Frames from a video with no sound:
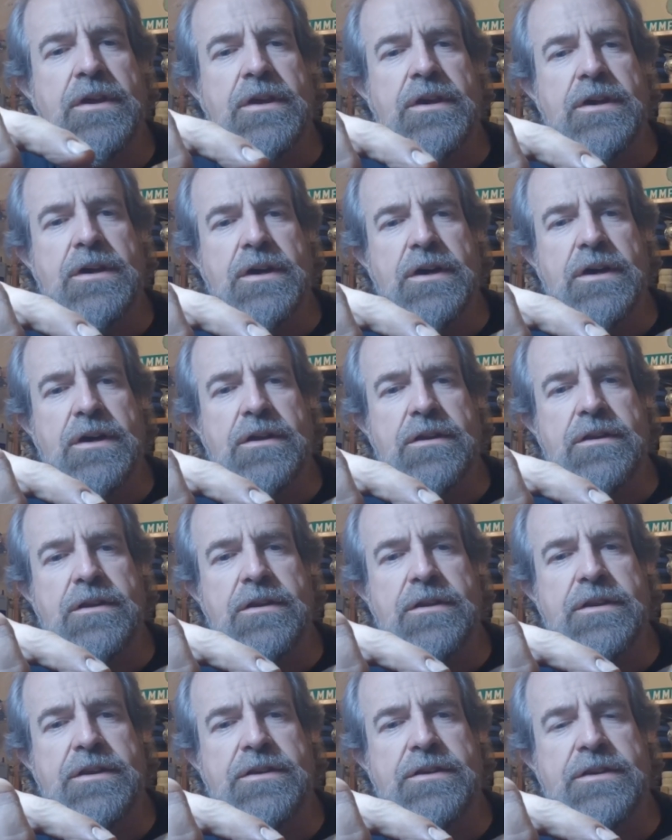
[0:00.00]
uh,
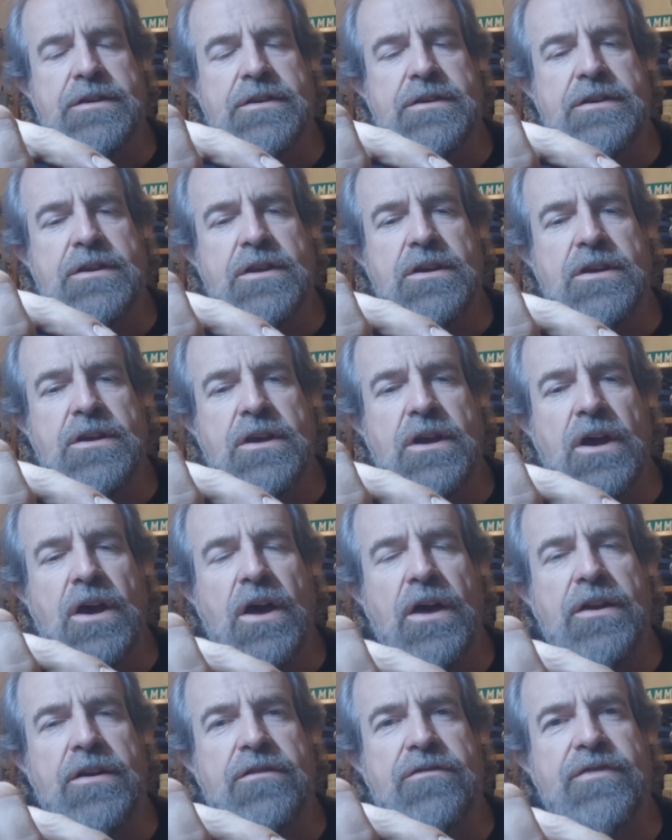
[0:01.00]
this is
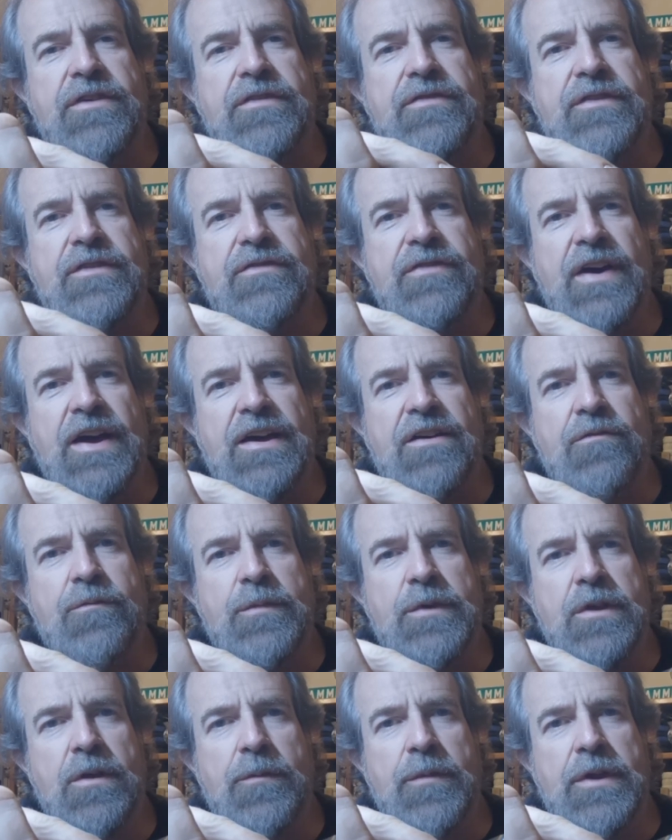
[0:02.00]
one
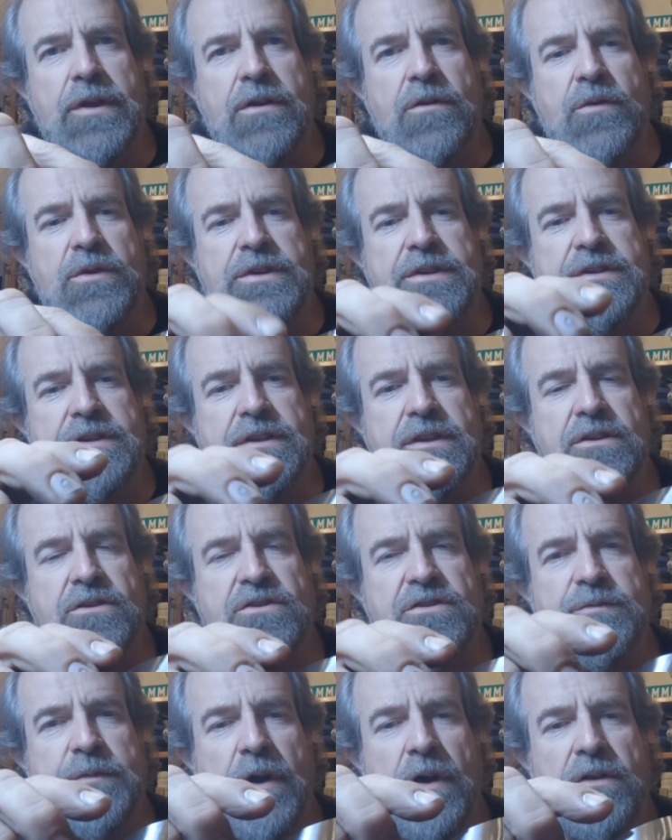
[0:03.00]
fifty-five millimeter, which is a
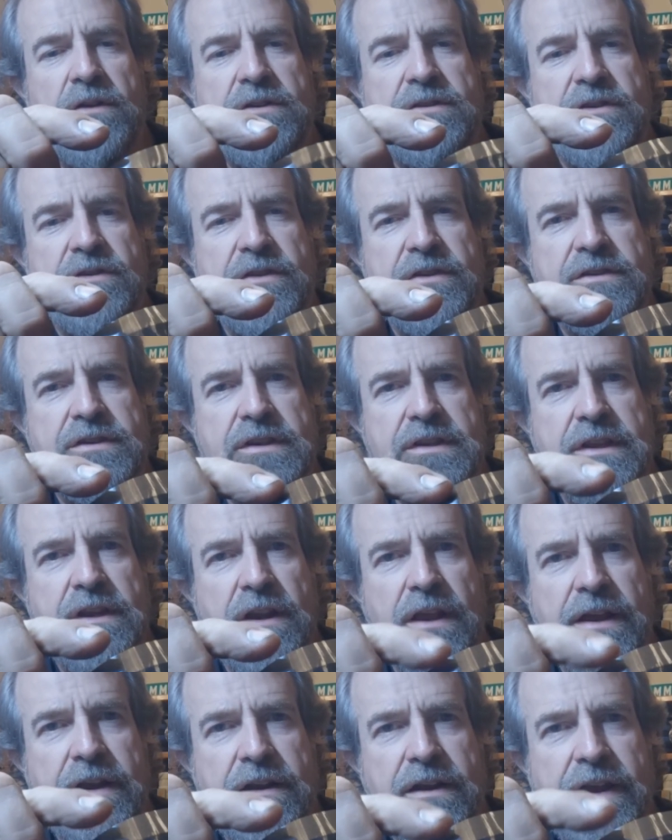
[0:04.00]
little smaller, so there's a
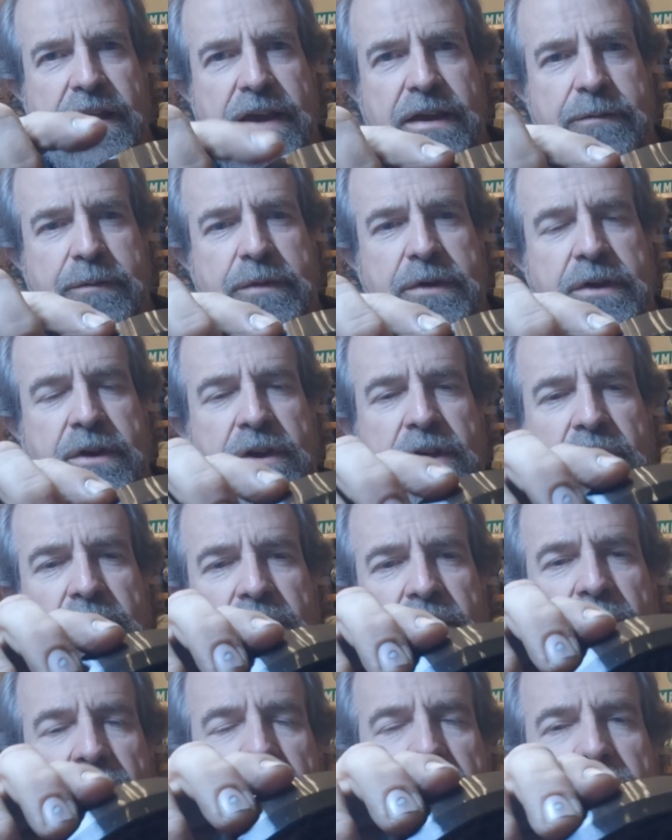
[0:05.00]
little air gap.
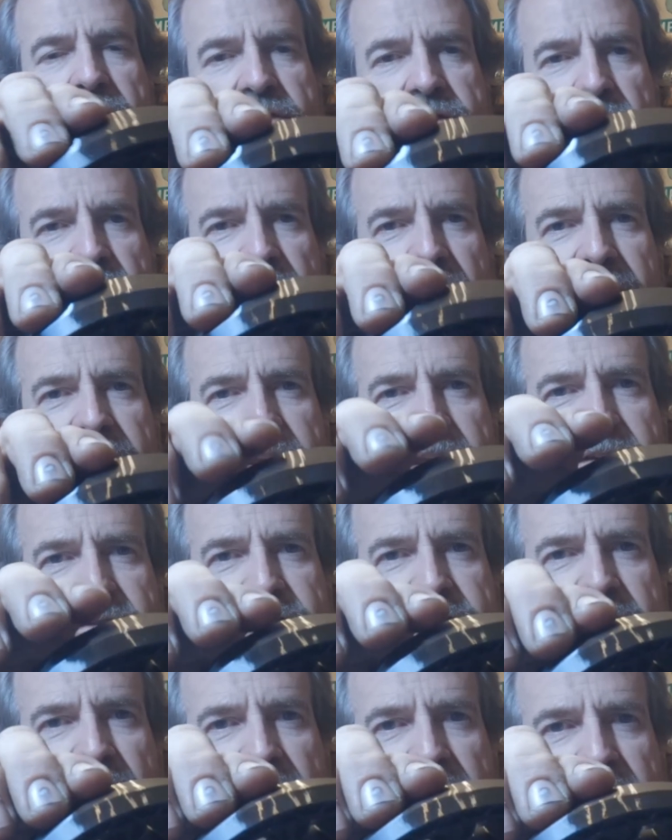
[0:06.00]
So that
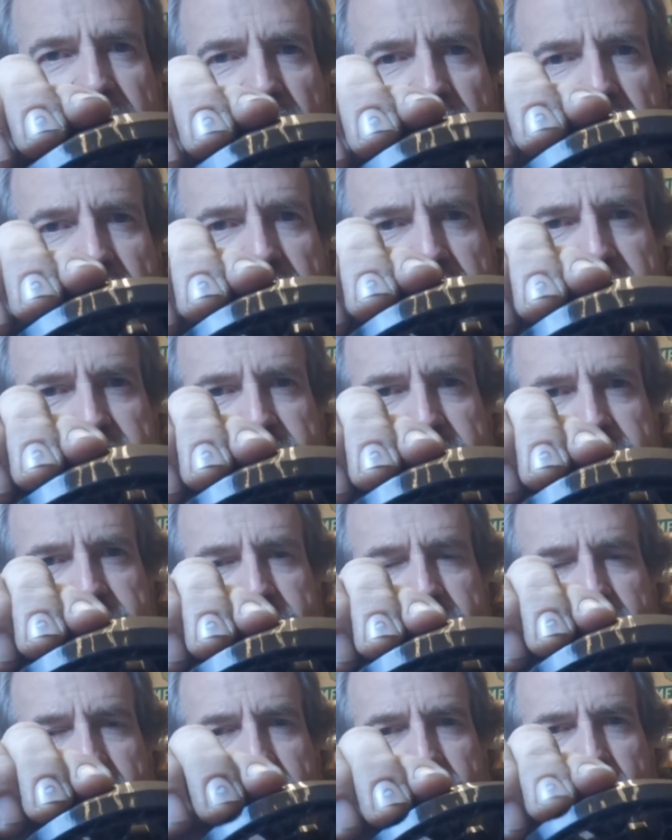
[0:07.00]
gives it a little
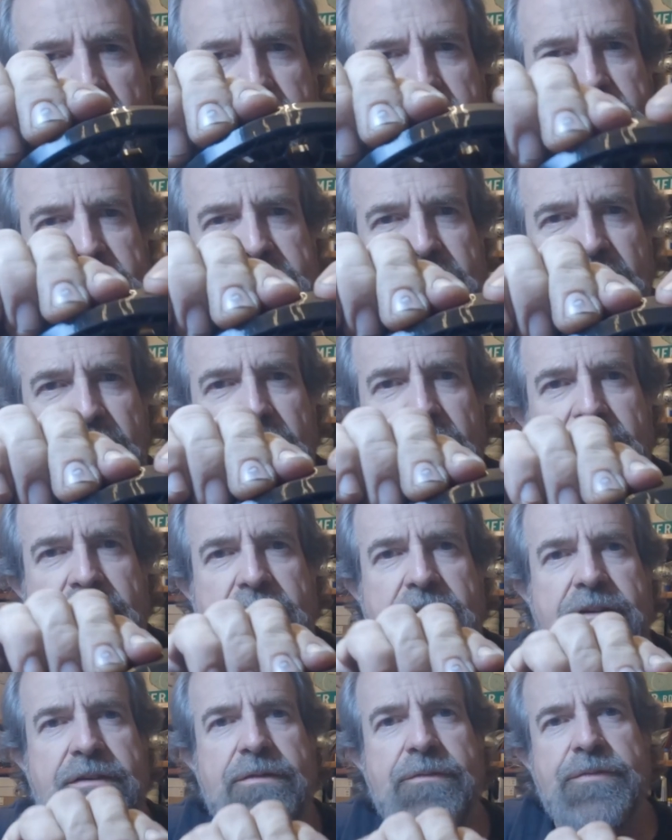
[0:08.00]
cushion with the tire